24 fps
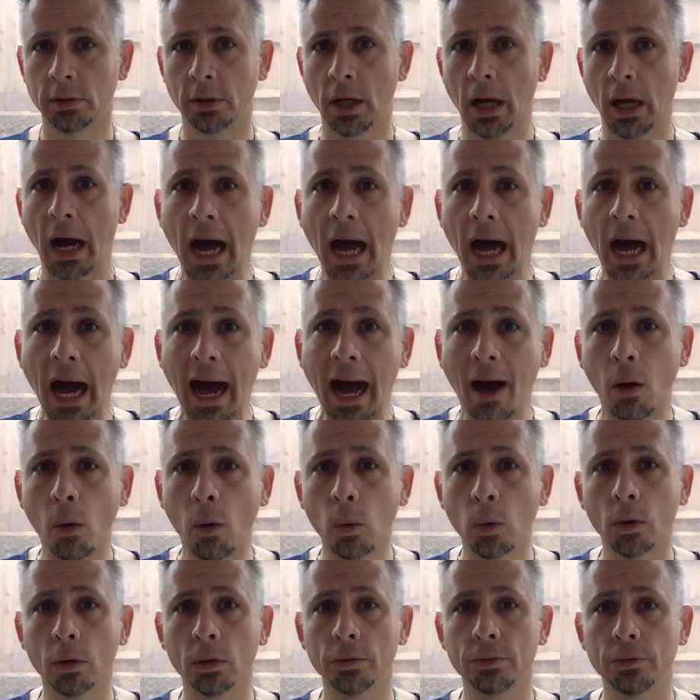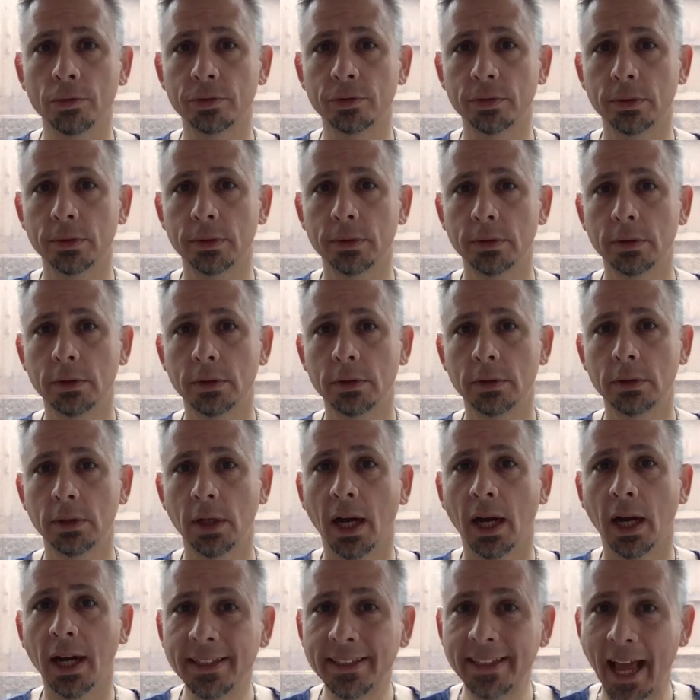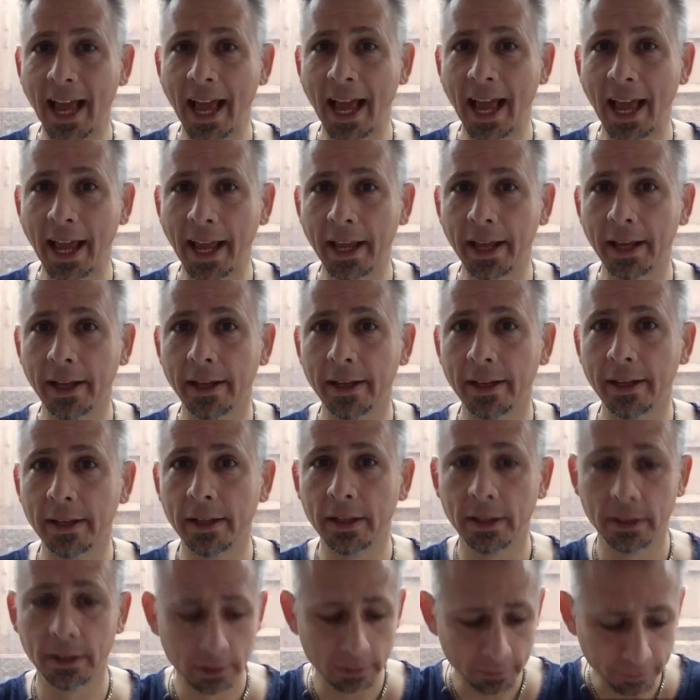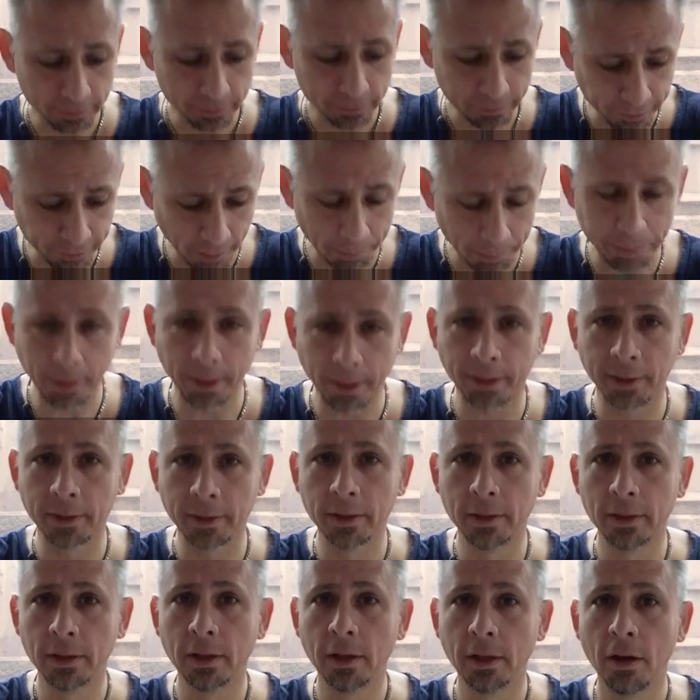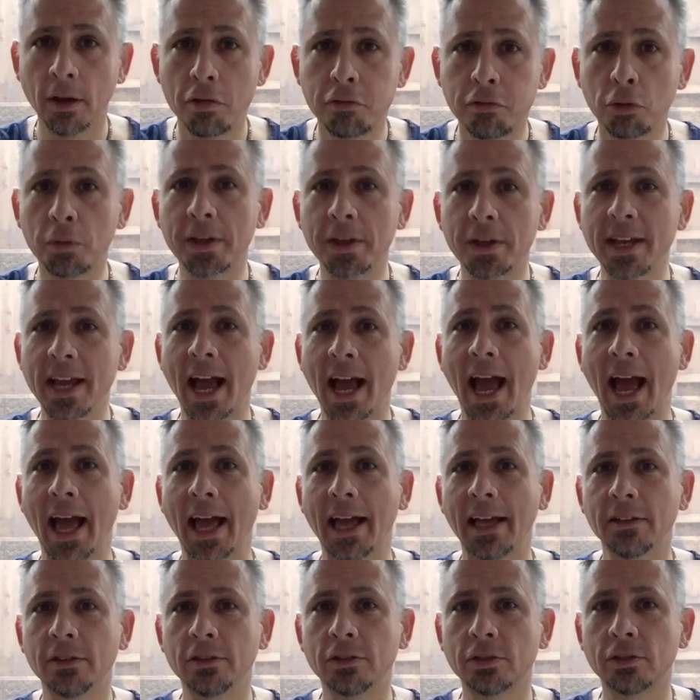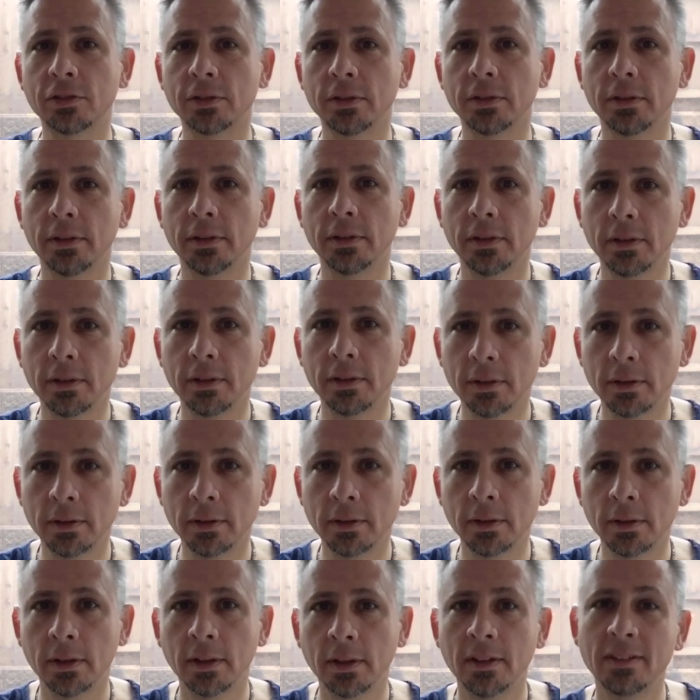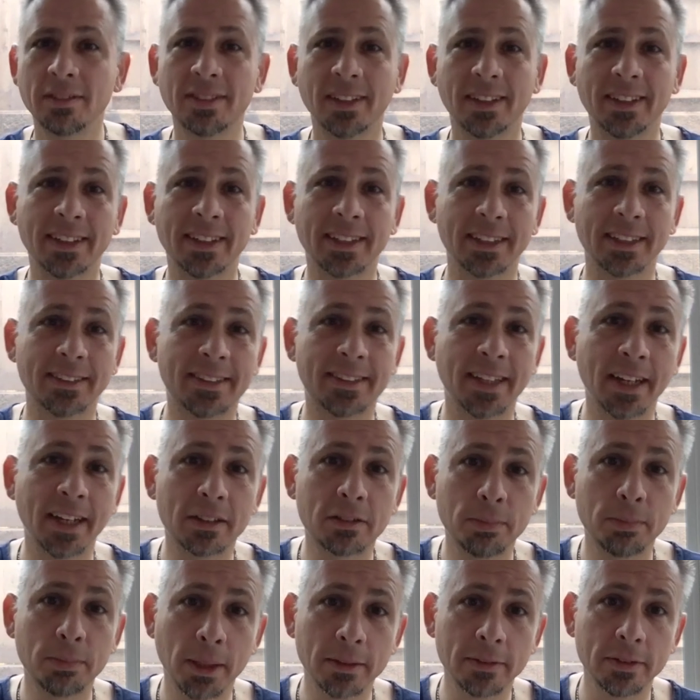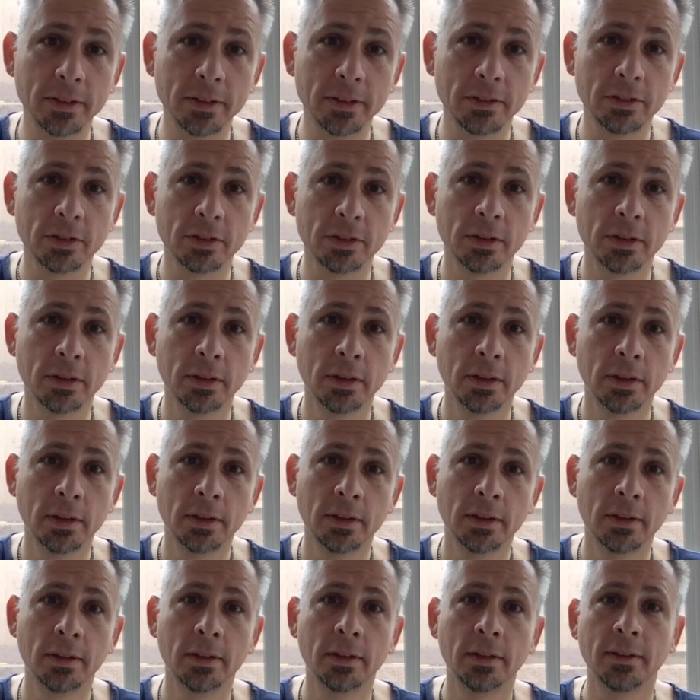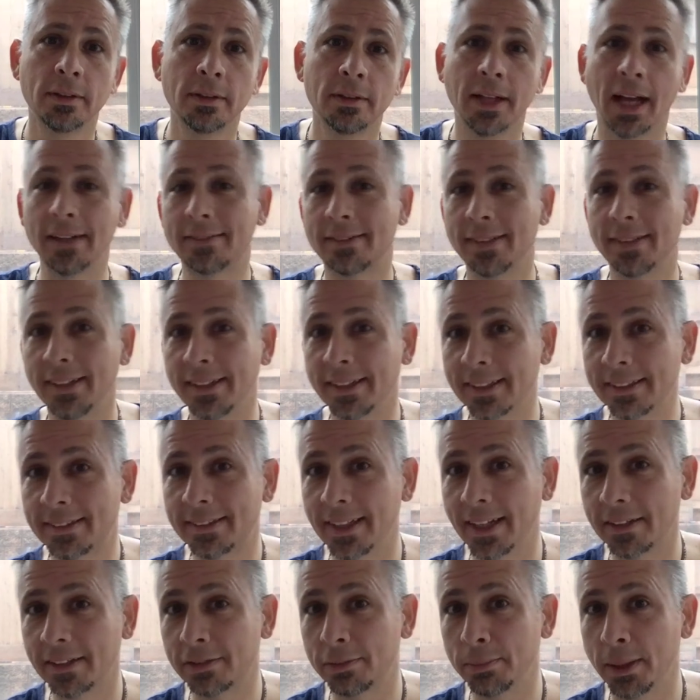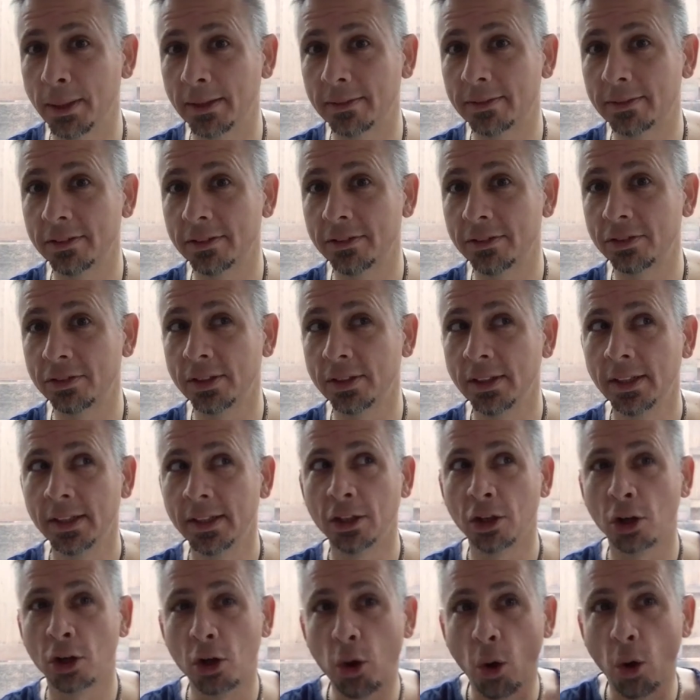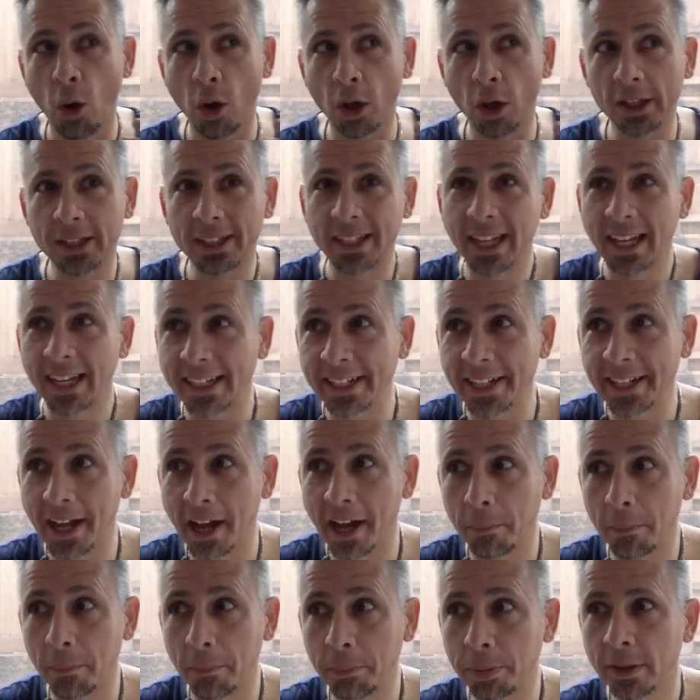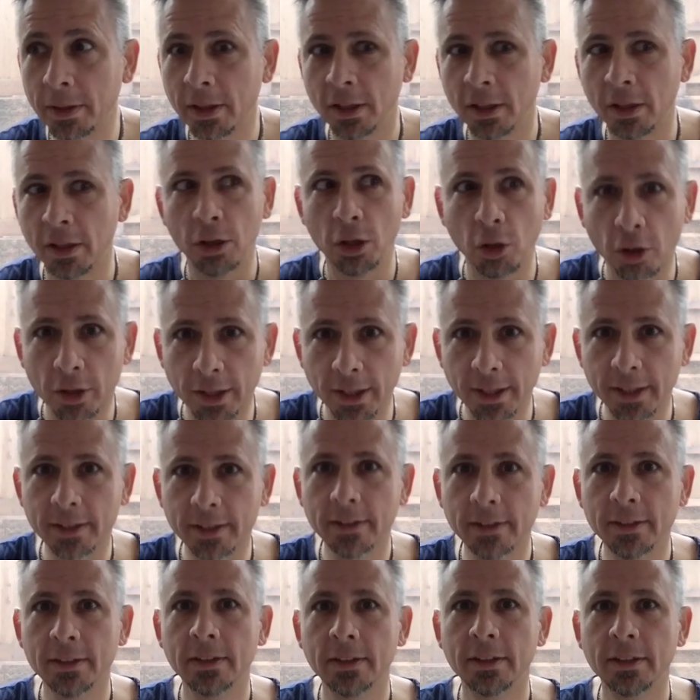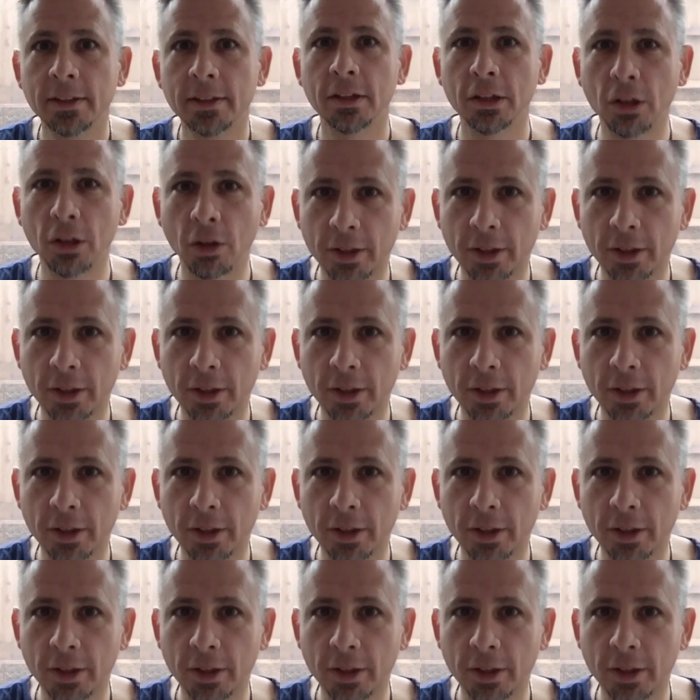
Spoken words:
a day flipping through the ads, sending a text message, not sending a text message, calling, hanging up, looking for